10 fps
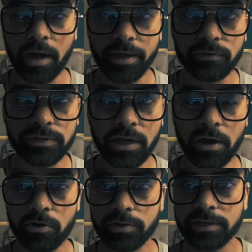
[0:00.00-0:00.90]
I use the
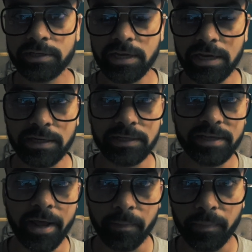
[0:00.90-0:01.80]
under the seat
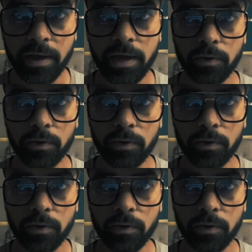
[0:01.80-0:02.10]
setup